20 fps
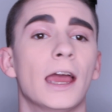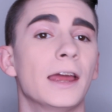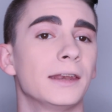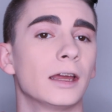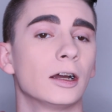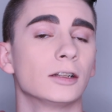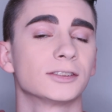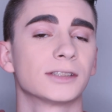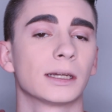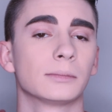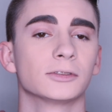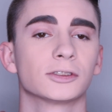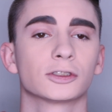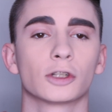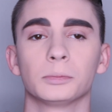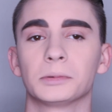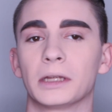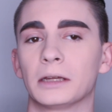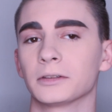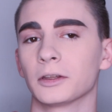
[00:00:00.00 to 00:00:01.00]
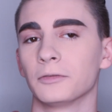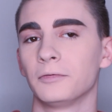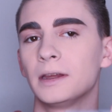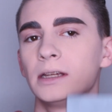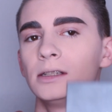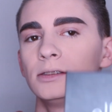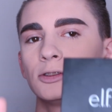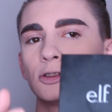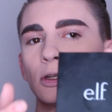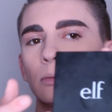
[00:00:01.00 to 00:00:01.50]
And now it's time to sculpt off the
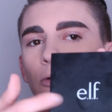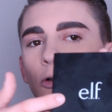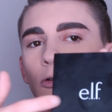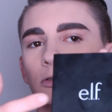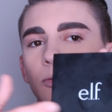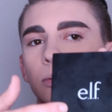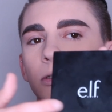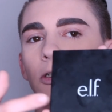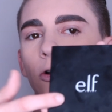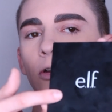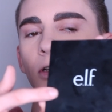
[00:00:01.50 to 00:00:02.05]
face, so I'm going to be